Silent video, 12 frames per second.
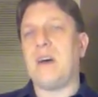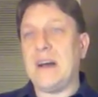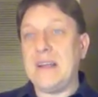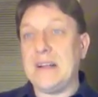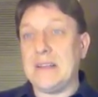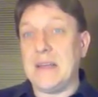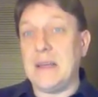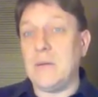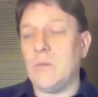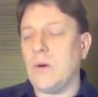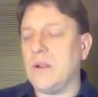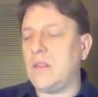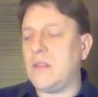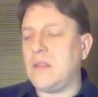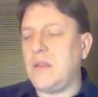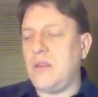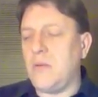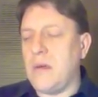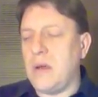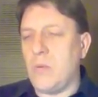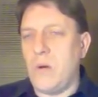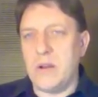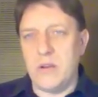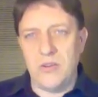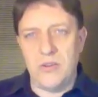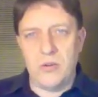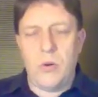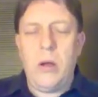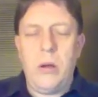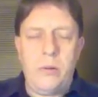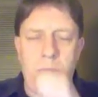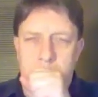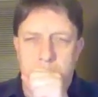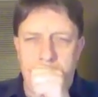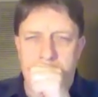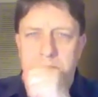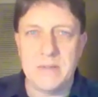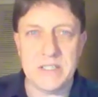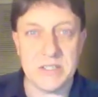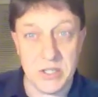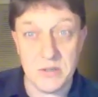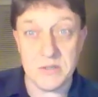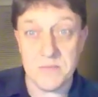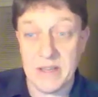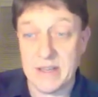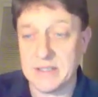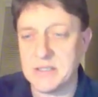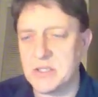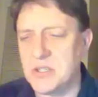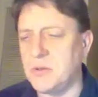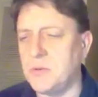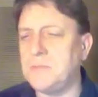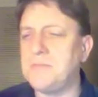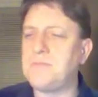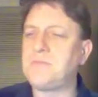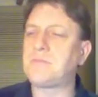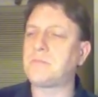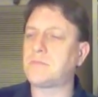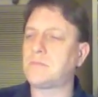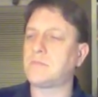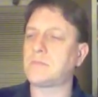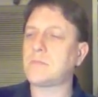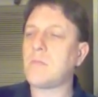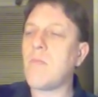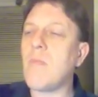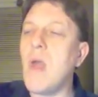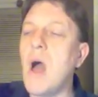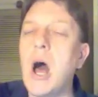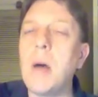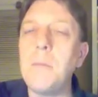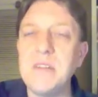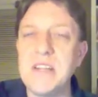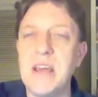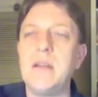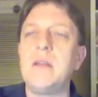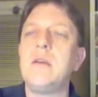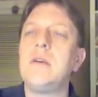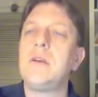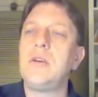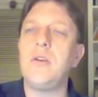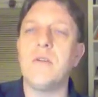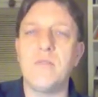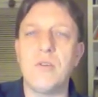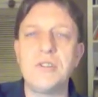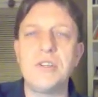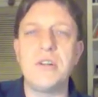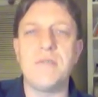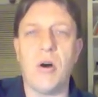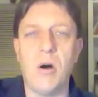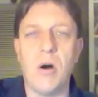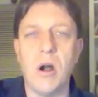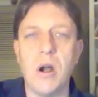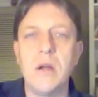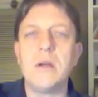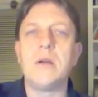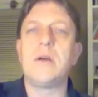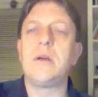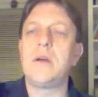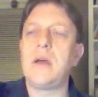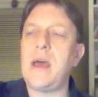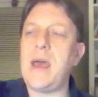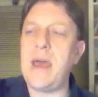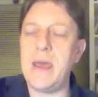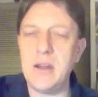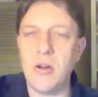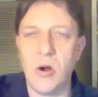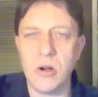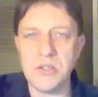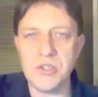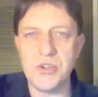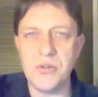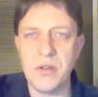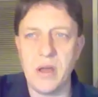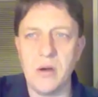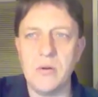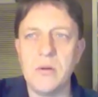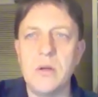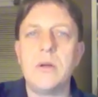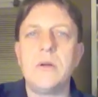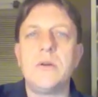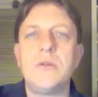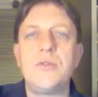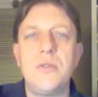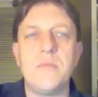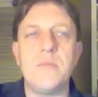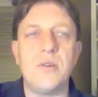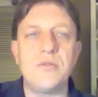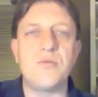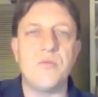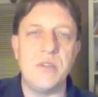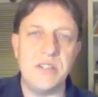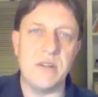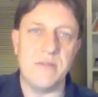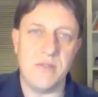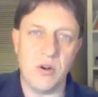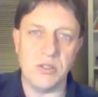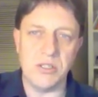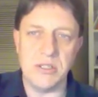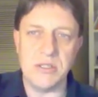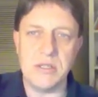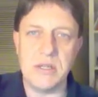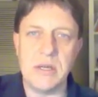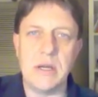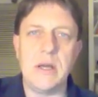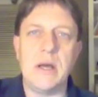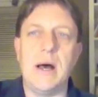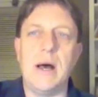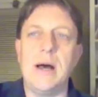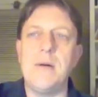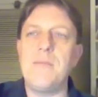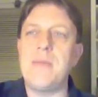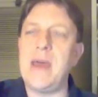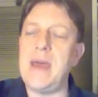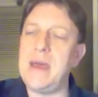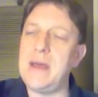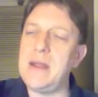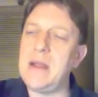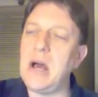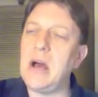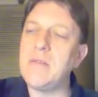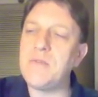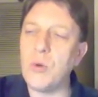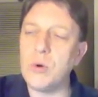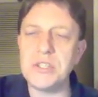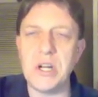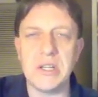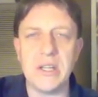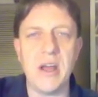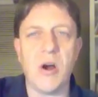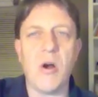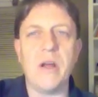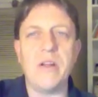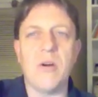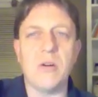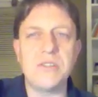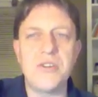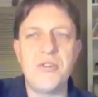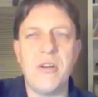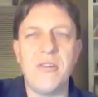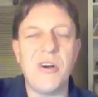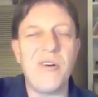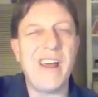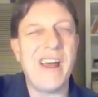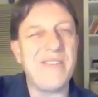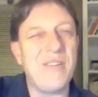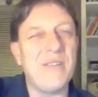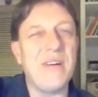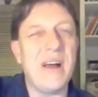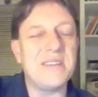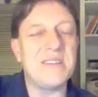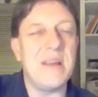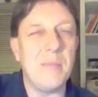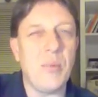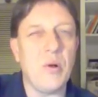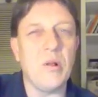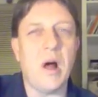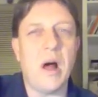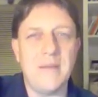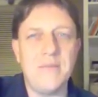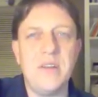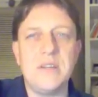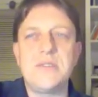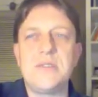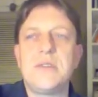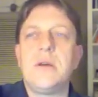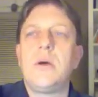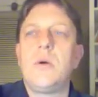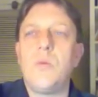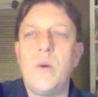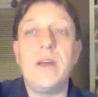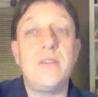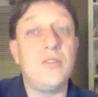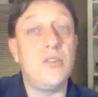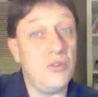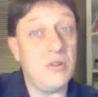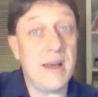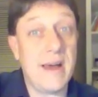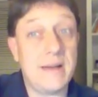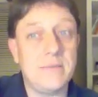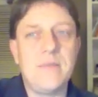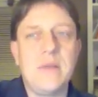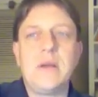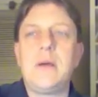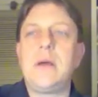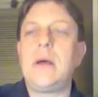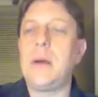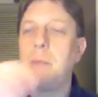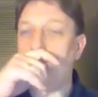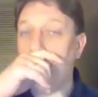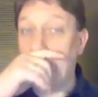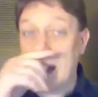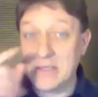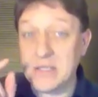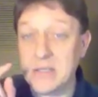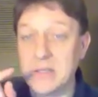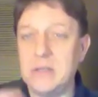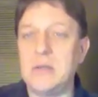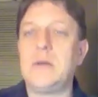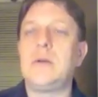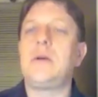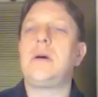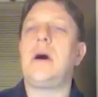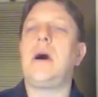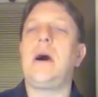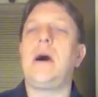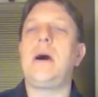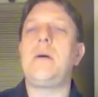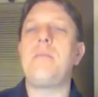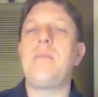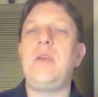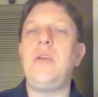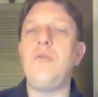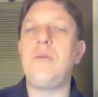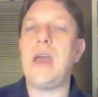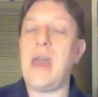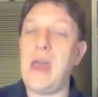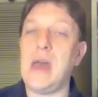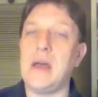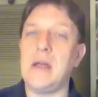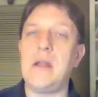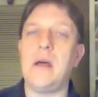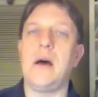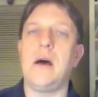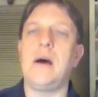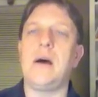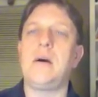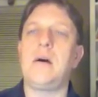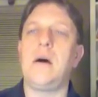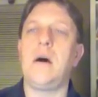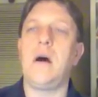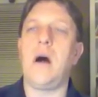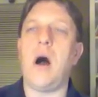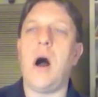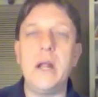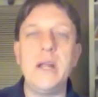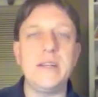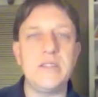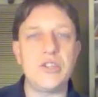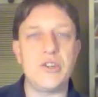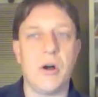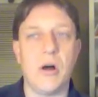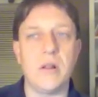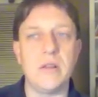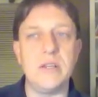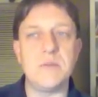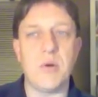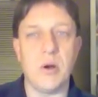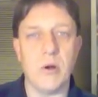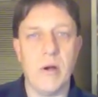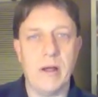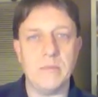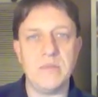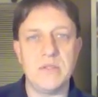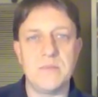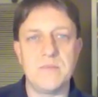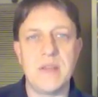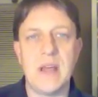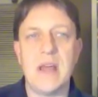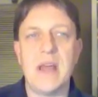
Finally, one thing you may want to do, excuse me, is to update your version of R and RStudio to the most recent versions. And unfortunately, R and RStudio don't have a simple, obvious way to do that, but you can uninstall these programs,